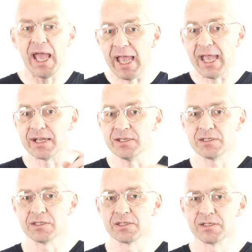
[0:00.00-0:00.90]

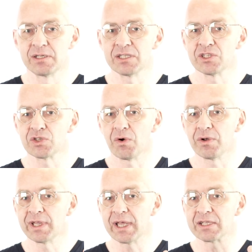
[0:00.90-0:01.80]
And this is
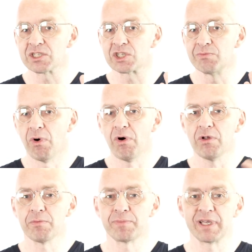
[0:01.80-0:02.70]
only a
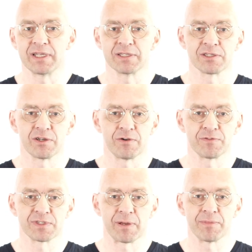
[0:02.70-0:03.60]
small piece
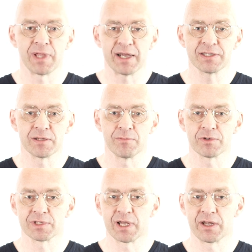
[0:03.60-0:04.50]
of some nice and
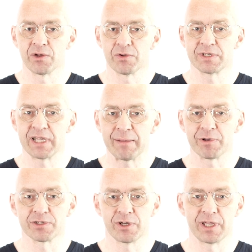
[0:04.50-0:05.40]
mostly unknown
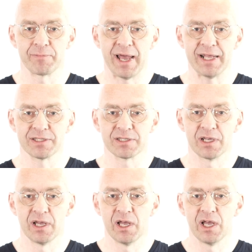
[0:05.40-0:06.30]
table turning
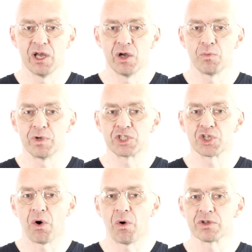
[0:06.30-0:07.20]
maths,
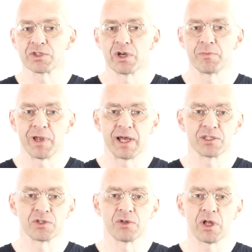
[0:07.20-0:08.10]
which also
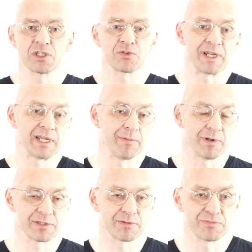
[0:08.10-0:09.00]
applies to non-square
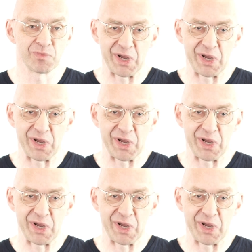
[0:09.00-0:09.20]
tables.